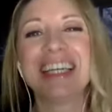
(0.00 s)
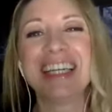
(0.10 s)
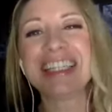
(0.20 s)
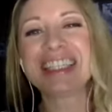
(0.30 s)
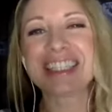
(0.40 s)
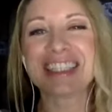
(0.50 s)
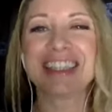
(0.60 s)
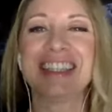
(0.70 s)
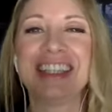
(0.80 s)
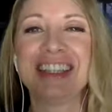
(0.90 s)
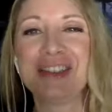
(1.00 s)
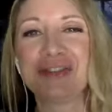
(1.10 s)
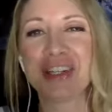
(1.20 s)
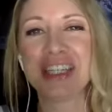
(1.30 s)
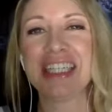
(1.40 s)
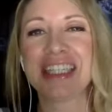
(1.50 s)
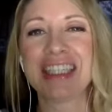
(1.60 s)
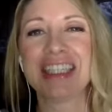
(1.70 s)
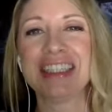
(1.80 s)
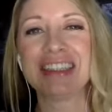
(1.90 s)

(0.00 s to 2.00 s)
it's just the funny the